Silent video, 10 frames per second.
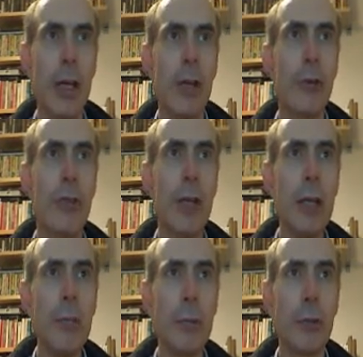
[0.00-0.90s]
So if the
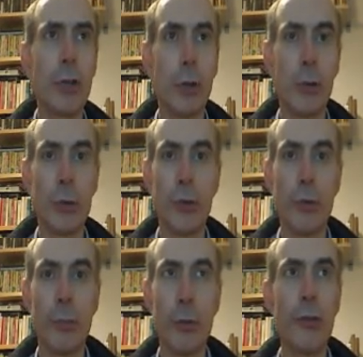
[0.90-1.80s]
input goes
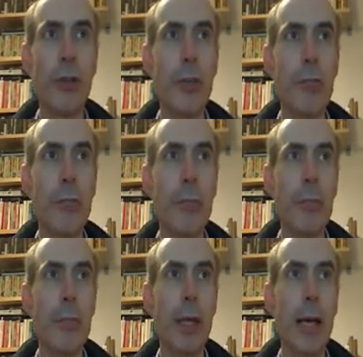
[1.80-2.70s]
positive,
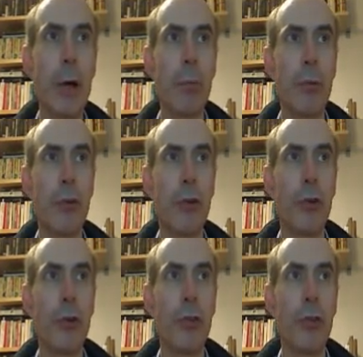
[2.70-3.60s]
the output
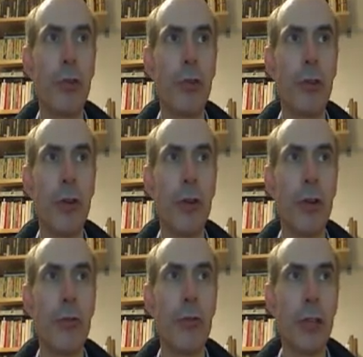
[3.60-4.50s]
of this
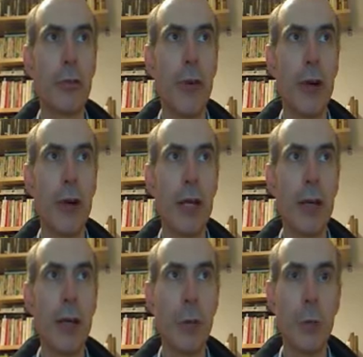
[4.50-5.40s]
rectifier
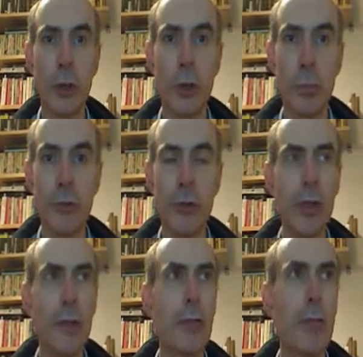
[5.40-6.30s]
here will go
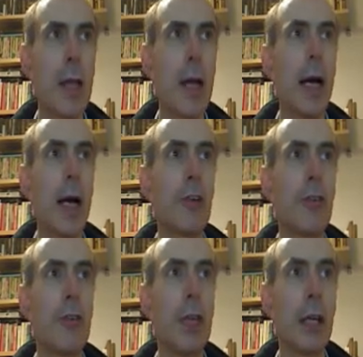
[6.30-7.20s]
positive, and
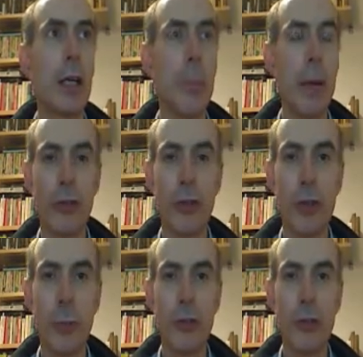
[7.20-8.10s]
the
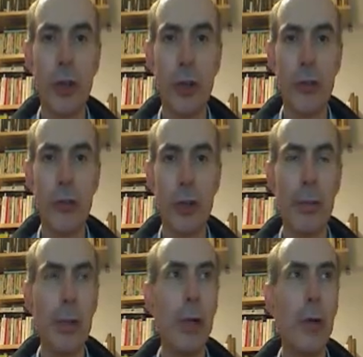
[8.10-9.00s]
capacitor will charge up
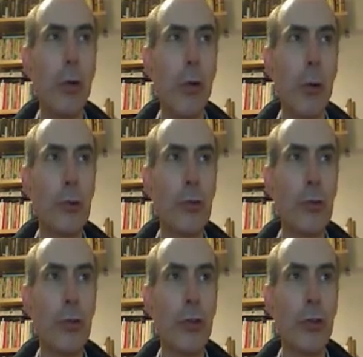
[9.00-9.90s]

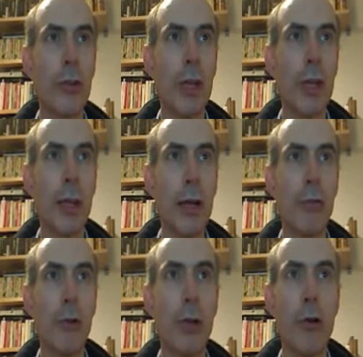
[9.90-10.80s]
almost to the
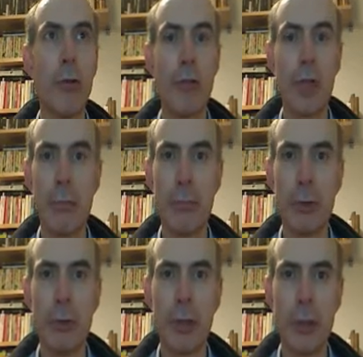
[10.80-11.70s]
level of the
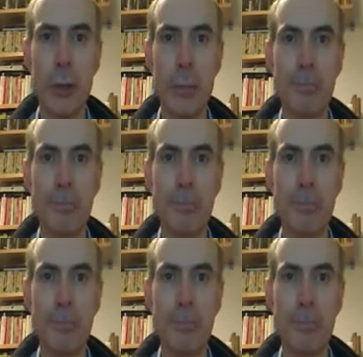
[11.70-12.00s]
input signal.